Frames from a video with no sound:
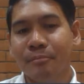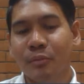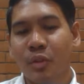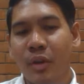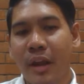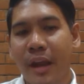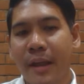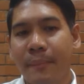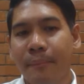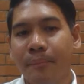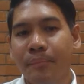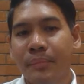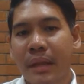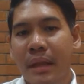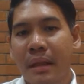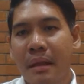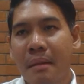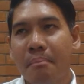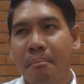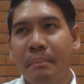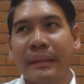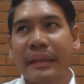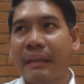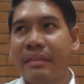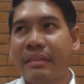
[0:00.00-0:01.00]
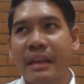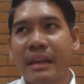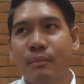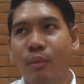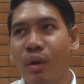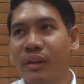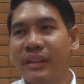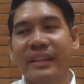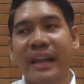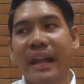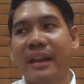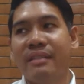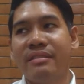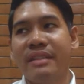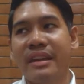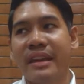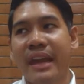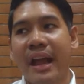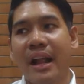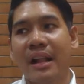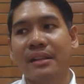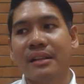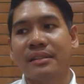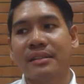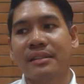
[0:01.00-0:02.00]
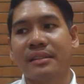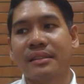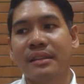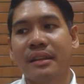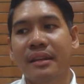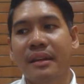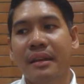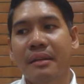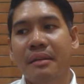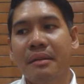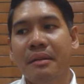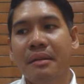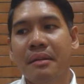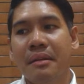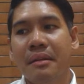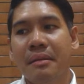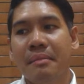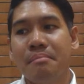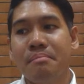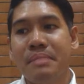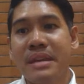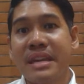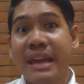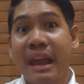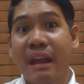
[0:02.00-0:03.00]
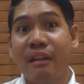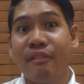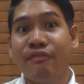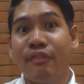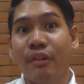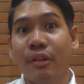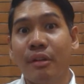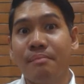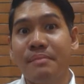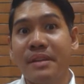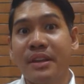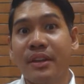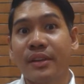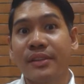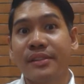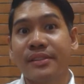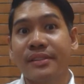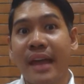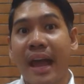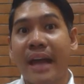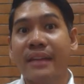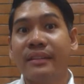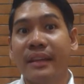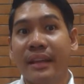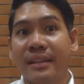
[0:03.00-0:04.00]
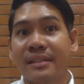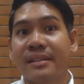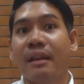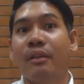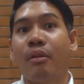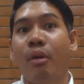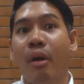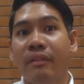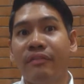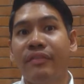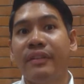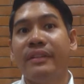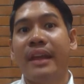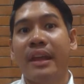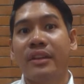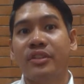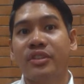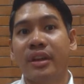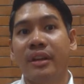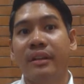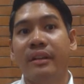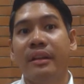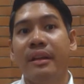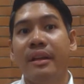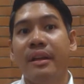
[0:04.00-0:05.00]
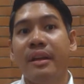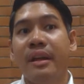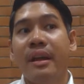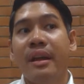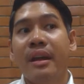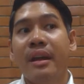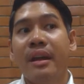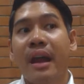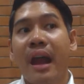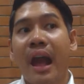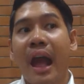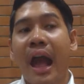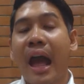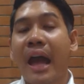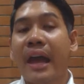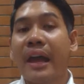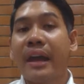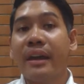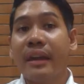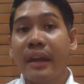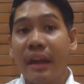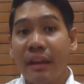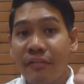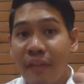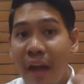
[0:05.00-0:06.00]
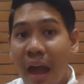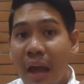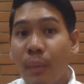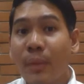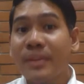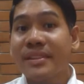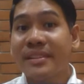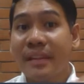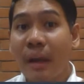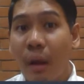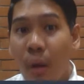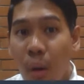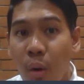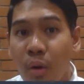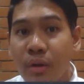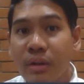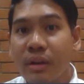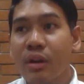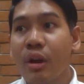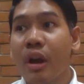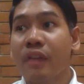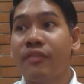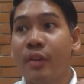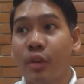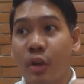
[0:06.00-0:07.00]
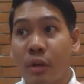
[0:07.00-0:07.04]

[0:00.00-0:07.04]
Right? But I think more than anything else, be careful because that is a confidential I if I was the owner of a